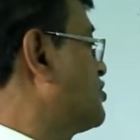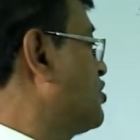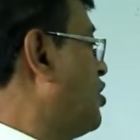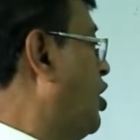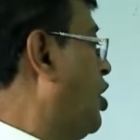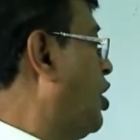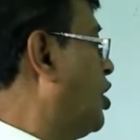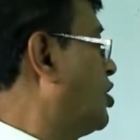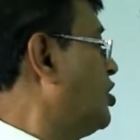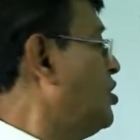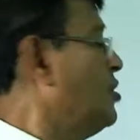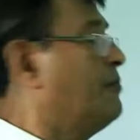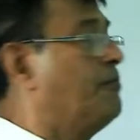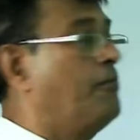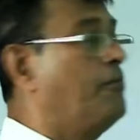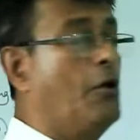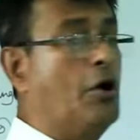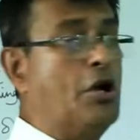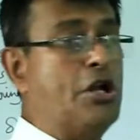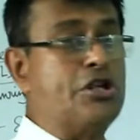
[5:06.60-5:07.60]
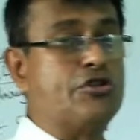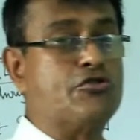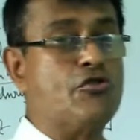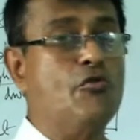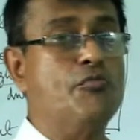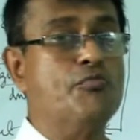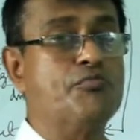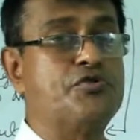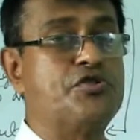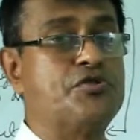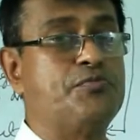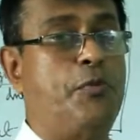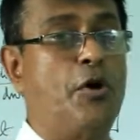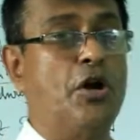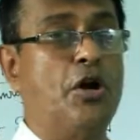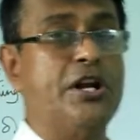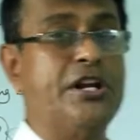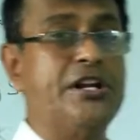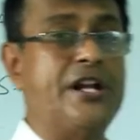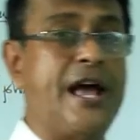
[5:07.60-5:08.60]
or polysomes.
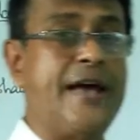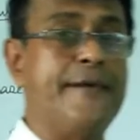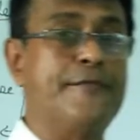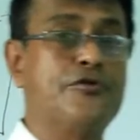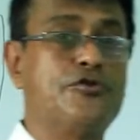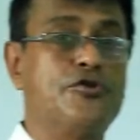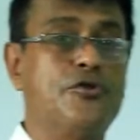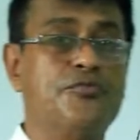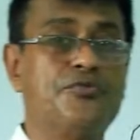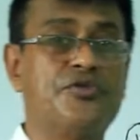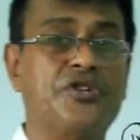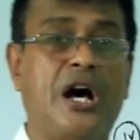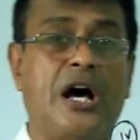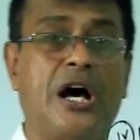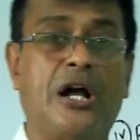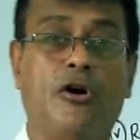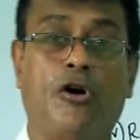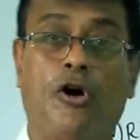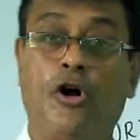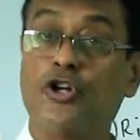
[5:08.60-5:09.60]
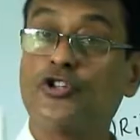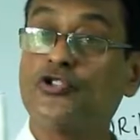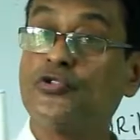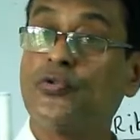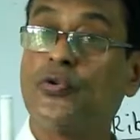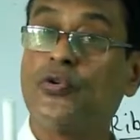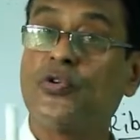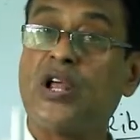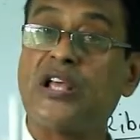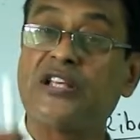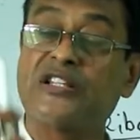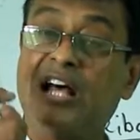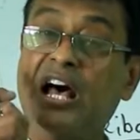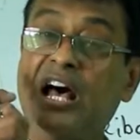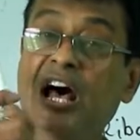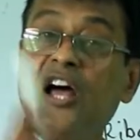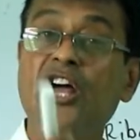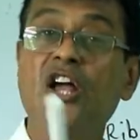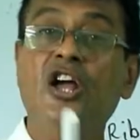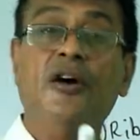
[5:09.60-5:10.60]
Polyribosomes are also known as
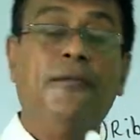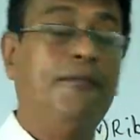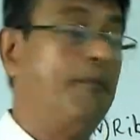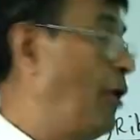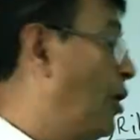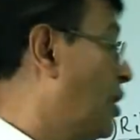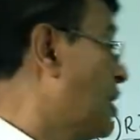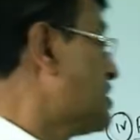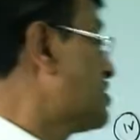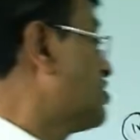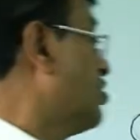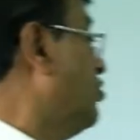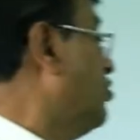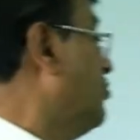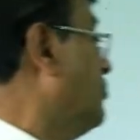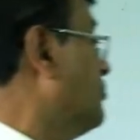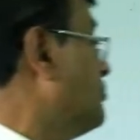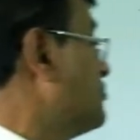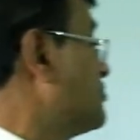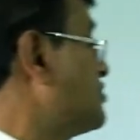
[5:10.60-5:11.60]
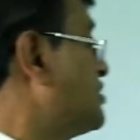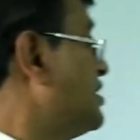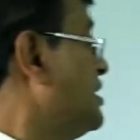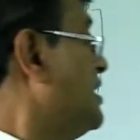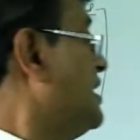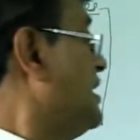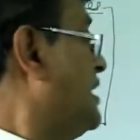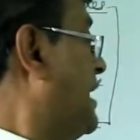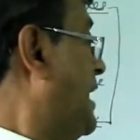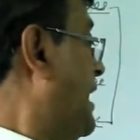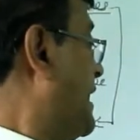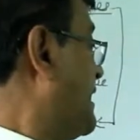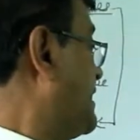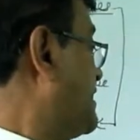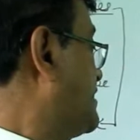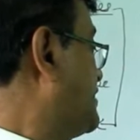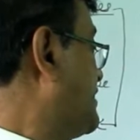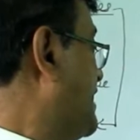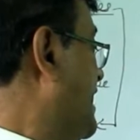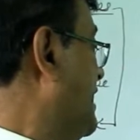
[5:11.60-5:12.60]
the polysomes, and
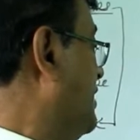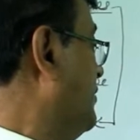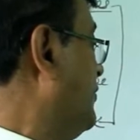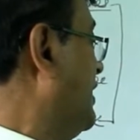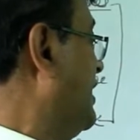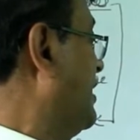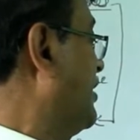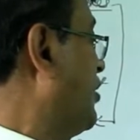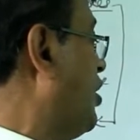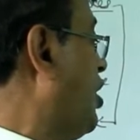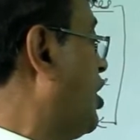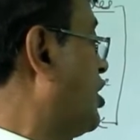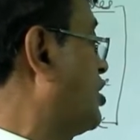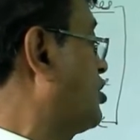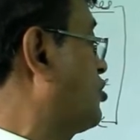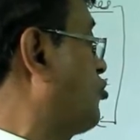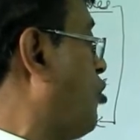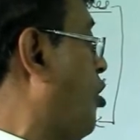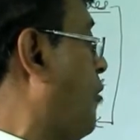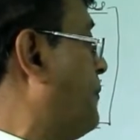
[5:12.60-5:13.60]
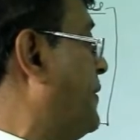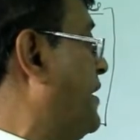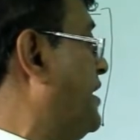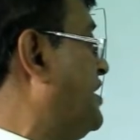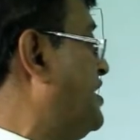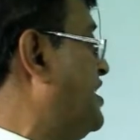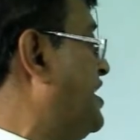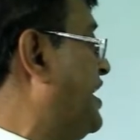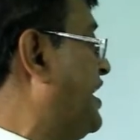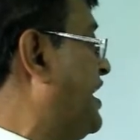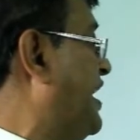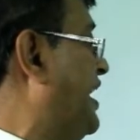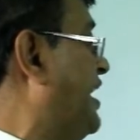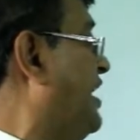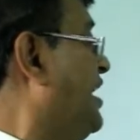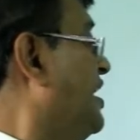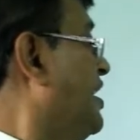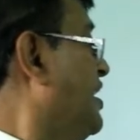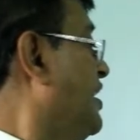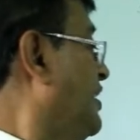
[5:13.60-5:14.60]
cell will not copy
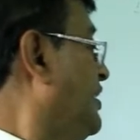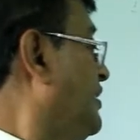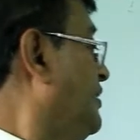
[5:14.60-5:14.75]
DNA